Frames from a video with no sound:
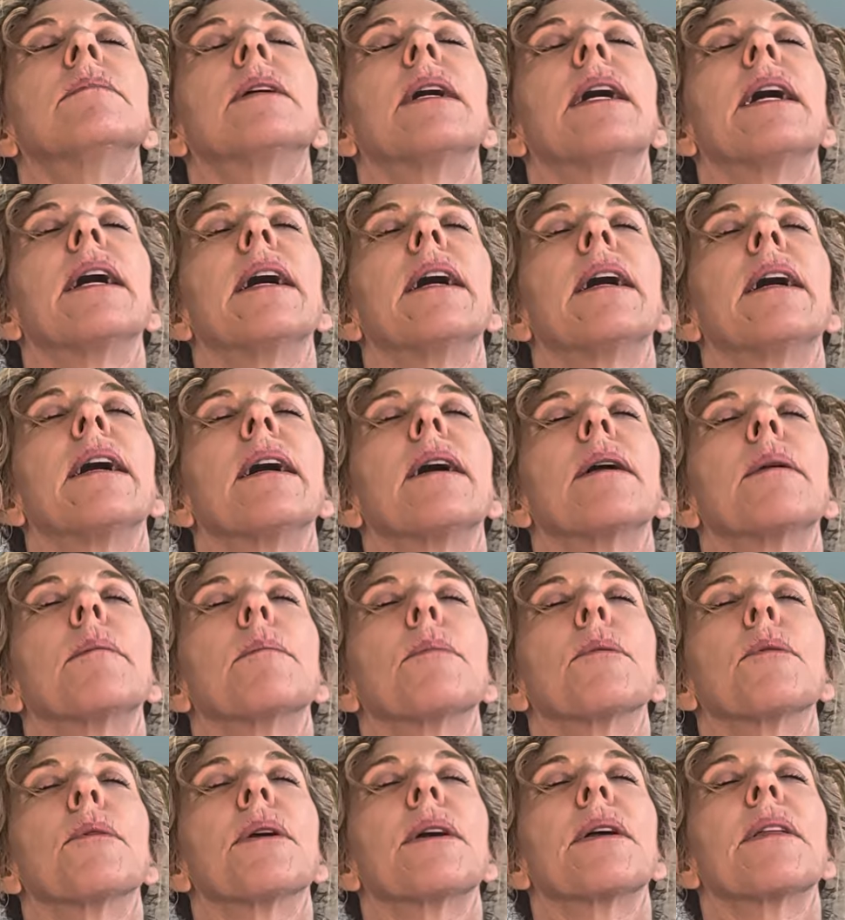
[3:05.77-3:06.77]
and
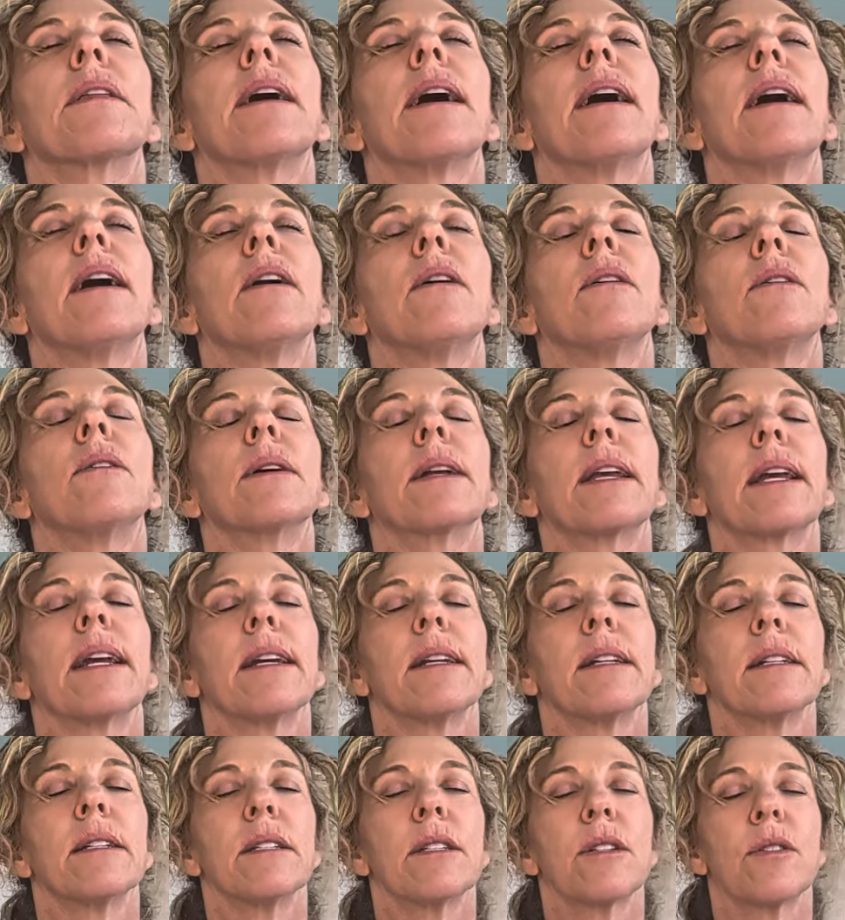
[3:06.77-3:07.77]
breathe out.
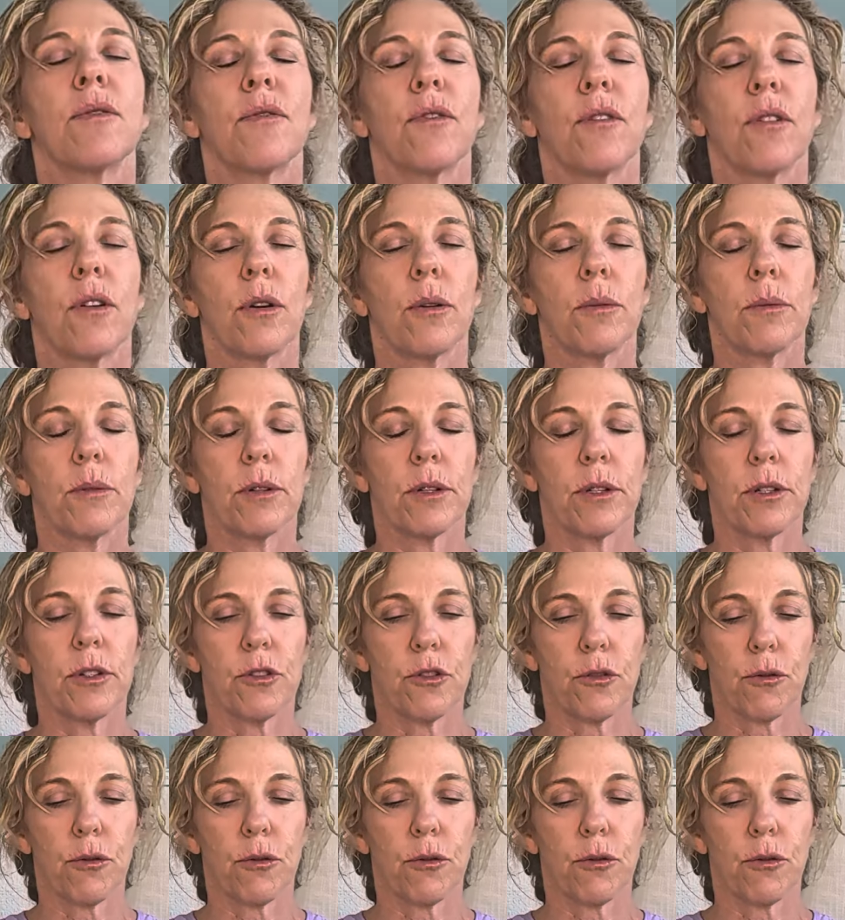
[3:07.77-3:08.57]
Gaze forward,